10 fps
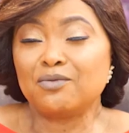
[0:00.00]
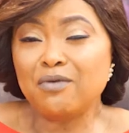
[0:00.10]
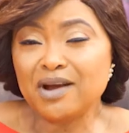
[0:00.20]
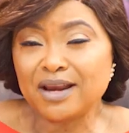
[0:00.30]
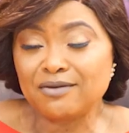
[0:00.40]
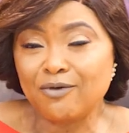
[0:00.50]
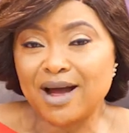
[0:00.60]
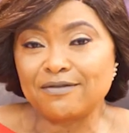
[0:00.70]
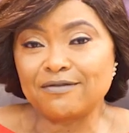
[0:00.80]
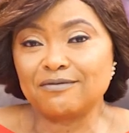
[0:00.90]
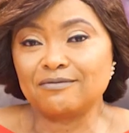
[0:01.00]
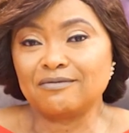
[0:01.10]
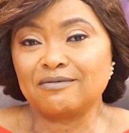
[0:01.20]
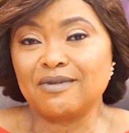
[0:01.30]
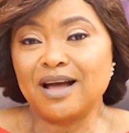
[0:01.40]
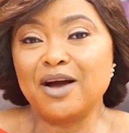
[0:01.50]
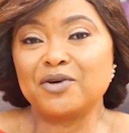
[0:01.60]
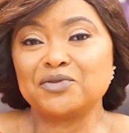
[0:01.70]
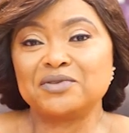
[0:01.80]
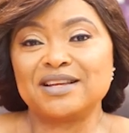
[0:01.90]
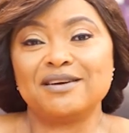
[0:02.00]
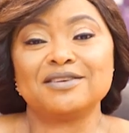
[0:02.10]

working wife. How do the